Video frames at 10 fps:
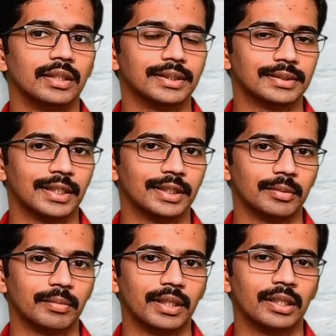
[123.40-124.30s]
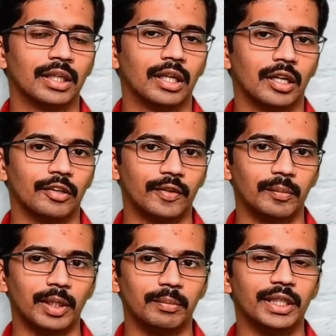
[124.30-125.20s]
it is nothing but
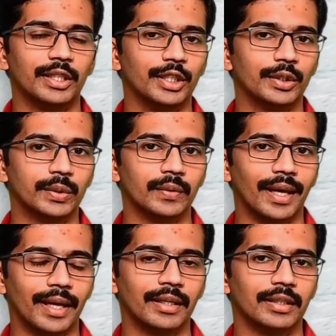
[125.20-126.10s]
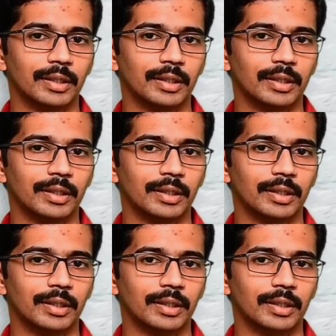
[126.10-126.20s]
from the beginning to end,